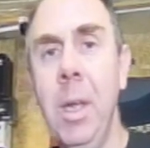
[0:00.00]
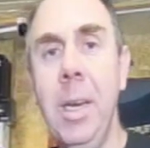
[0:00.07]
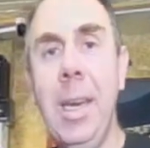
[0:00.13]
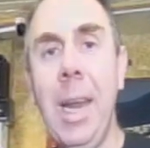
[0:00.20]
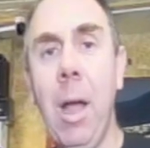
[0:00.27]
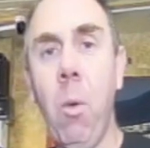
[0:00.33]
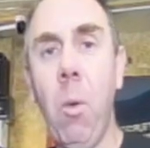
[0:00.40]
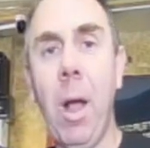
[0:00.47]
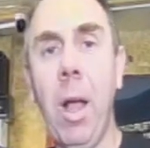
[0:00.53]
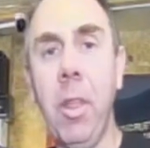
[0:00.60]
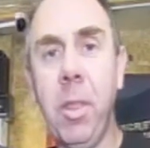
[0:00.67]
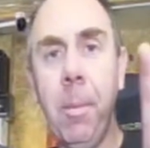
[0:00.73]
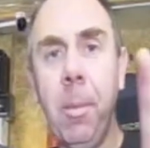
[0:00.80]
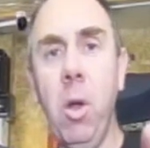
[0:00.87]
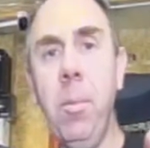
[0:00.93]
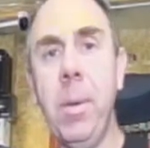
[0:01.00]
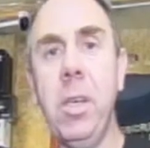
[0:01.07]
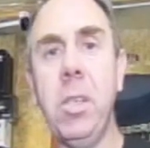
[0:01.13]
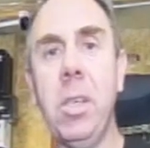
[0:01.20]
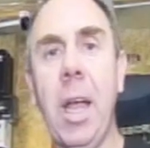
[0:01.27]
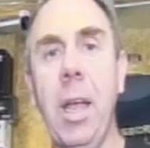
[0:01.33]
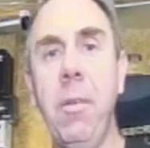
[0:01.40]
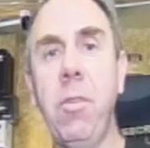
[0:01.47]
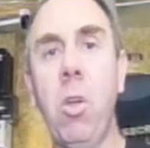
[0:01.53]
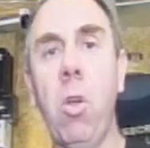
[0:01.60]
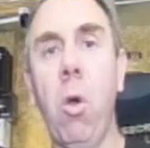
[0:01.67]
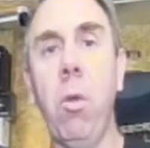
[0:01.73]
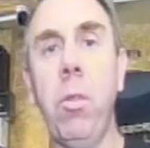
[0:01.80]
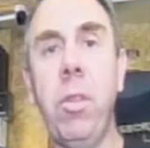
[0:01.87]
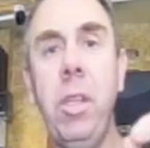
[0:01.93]
Now, at the moment, I've
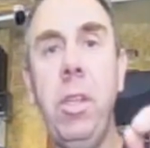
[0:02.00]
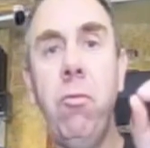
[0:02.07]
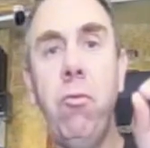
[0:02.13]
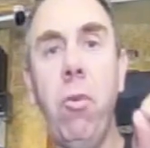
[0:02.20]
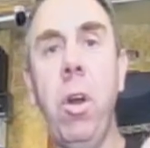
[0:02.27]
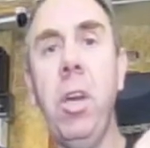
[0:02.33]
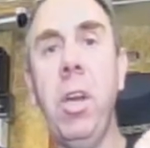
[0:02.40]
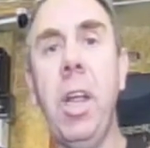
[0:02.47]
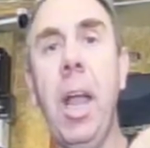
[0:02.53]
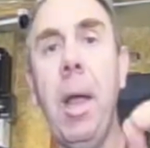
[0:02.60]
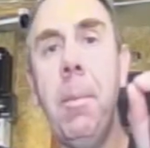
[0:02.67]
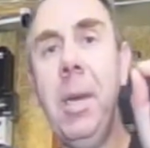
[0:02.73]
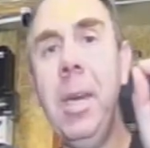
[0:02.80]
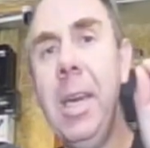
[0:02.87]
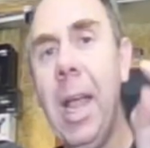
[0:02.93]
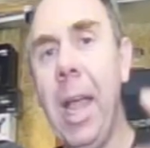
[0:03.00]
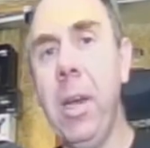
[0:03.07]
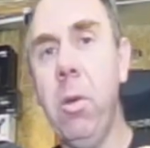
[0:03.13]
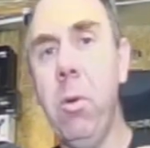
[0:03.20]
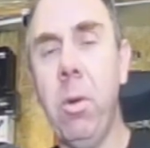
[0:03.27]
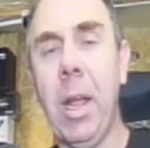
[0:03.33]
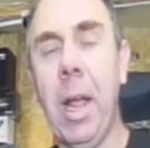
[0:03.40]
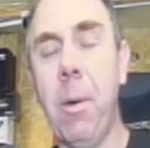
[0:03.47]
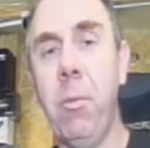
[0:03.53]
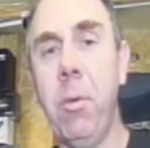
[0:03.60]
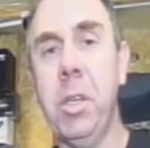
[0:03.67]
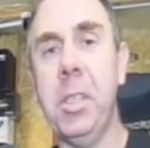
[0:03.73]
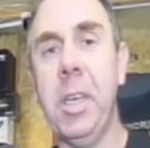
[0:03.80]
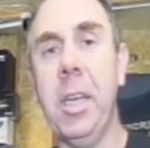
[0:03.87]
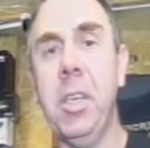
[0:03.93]
got the Runcam Nano
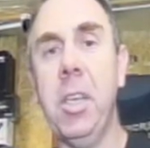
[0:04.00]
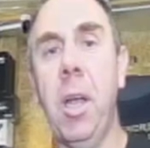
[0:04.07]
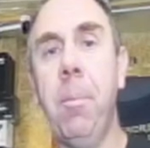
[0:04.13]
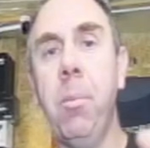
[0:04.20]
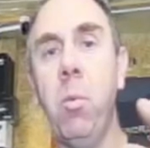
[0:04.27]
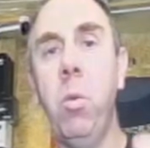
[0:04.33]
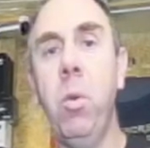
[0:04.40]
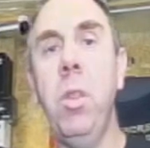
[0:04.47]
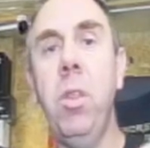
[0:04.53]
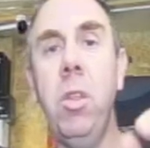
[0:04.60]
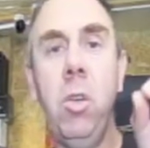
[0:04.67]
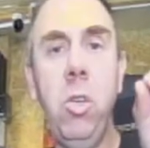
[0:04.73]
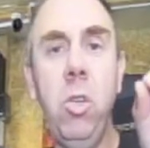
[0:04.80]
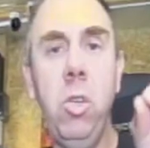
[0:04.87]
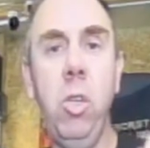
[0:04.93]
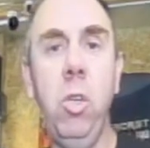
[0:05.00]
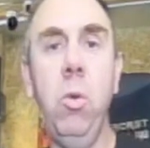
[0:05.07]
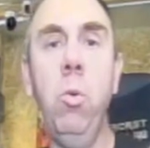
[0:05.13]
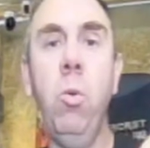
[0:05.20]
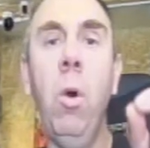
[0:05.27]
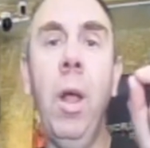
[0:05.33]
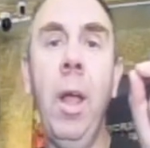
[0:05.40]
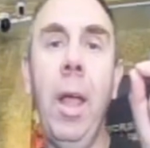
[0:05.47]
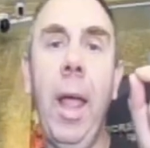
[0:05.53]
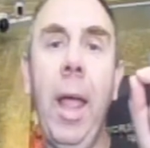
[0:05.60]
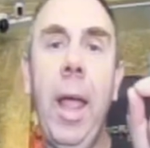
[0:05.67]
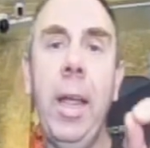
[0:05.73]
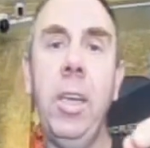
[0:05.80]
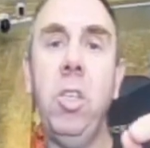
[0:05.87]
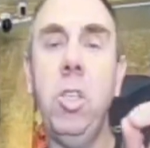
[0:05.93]
camera set up with the new
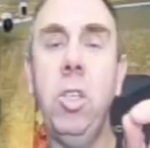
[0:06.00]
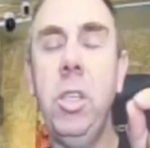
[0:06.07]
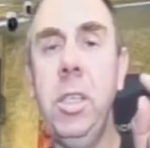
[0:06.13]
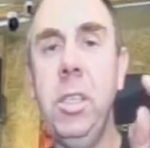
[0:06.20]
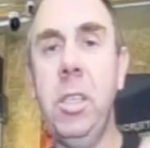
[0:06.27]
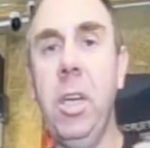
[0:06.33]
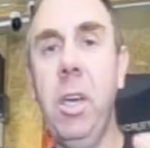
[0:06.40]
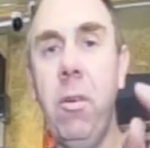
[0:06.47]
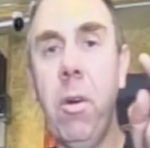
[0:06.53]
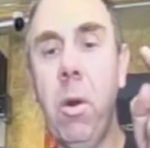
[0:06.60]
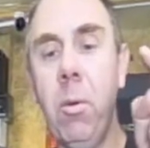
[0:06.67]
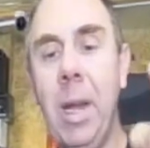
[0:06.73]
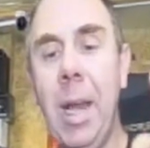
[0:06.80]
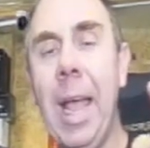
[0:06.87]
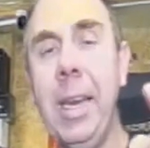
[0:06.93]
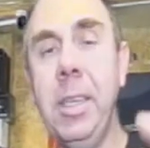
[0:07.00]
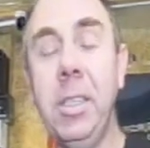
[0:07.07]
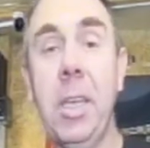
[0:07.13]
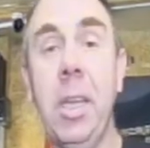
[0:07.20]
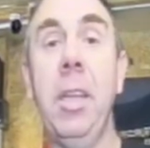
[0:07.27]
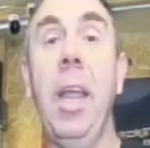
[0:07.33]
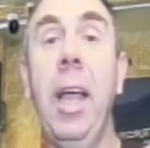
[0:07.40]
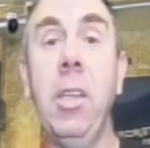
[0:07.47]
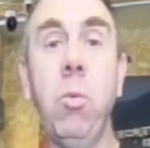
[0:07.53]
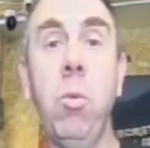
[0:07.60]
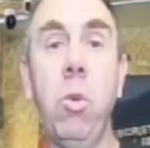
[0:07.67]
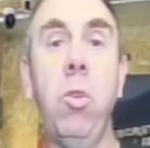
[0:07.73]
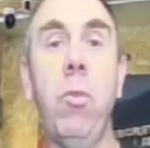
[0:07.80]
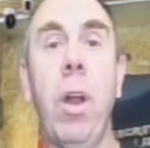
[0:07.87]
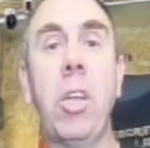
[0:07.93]
HD Zero lens, and that's
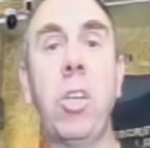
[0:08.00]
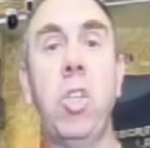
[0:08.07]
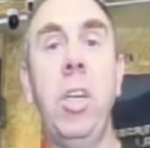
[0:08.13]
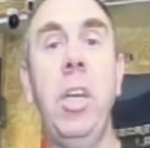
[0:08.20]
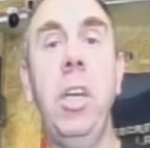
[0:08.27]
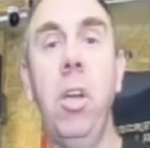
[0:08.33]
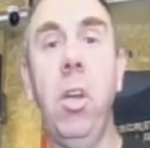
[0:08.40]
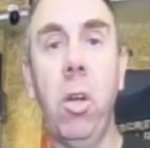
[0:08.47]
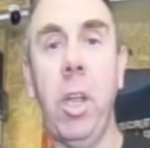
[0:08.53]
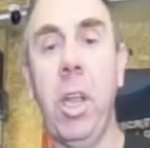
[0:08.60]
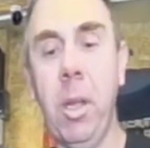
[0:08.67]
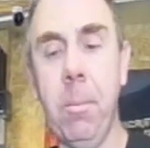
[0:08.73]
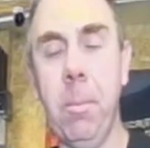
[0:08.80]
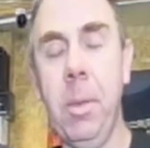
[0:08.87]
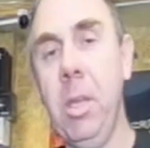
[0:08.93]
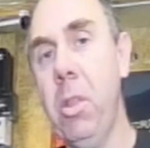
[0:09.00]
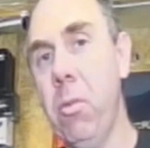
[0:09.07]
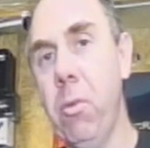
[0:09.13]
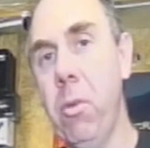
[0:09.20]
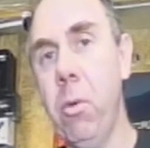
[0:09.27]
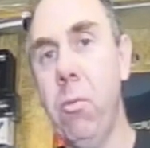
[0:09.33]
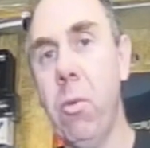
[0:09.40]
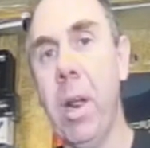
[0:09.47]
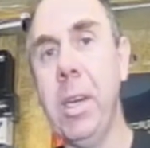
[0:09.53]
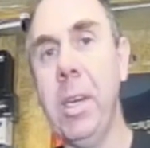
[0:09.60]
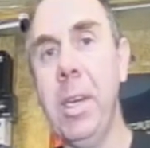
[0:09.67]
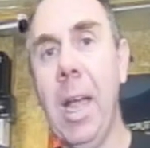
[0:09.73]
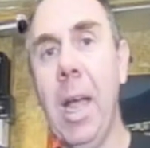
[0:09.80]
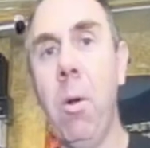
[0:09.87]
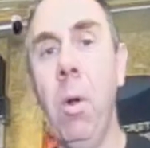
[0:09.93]
what you're actually looking at me through
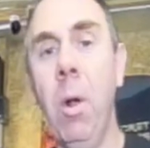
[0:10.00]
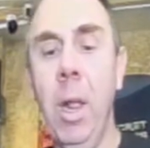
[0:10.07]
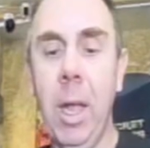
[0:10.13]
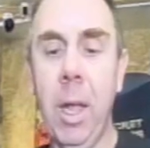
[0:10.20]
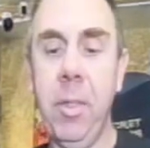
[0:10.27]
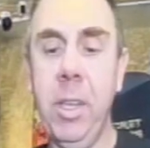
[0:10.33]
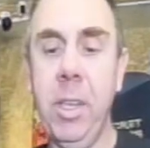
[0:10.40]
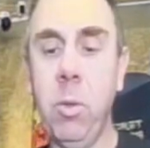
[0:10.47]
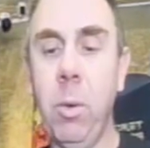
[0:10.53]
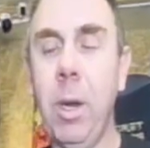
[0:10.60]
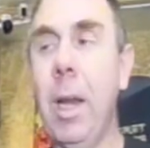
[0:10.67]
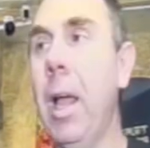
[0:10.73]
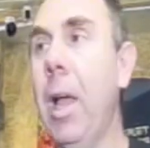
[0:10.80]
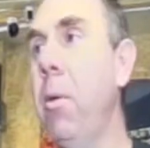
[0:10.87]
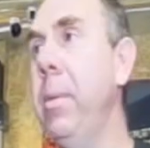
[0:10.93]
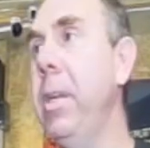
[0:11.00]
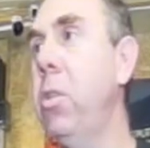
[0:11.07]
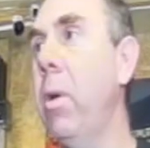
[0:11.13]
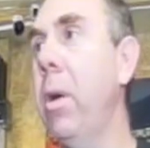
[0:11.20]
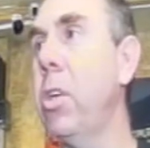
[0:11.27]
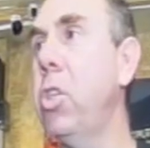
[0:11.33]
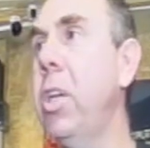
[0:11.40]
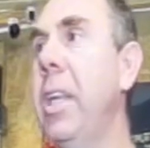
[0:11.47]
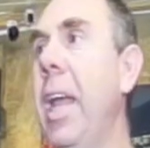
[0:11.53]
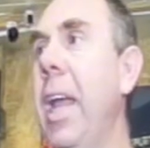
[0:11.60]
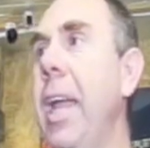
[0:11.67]
right now. And this will allow me to actually